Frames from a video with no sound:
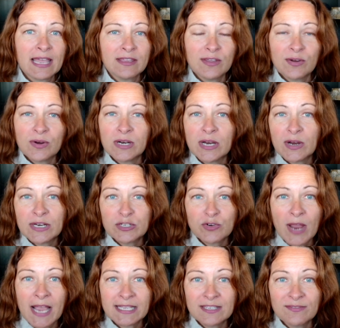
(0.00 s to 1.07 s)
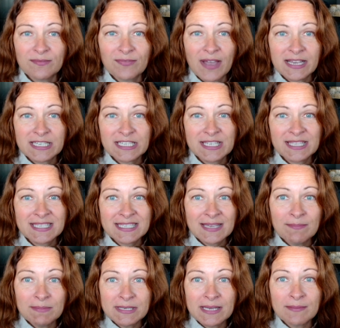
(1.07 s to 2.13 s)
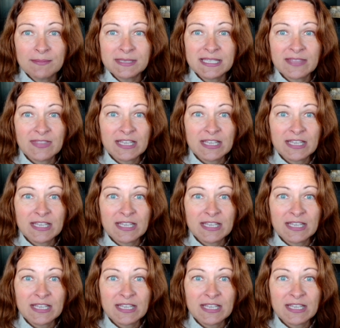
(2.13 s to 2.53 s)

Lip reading: and urinary tract infection symptoms